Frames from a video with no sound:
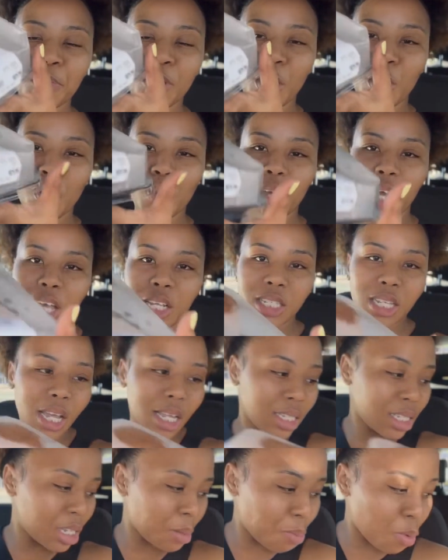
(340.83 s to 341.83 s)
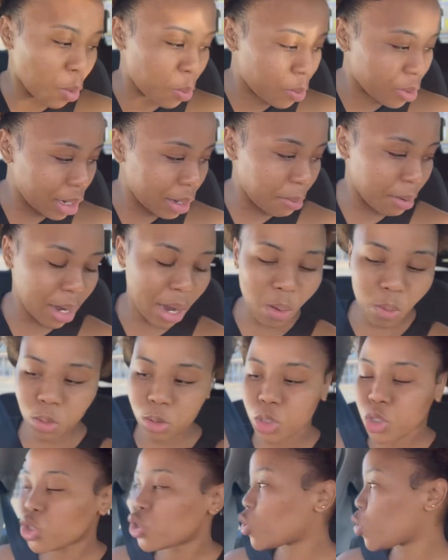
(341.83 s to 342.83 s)
I know you guys can't see properly, but I will
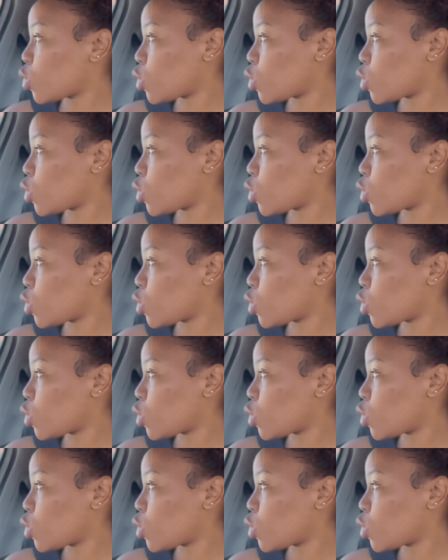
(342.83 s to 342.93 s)
show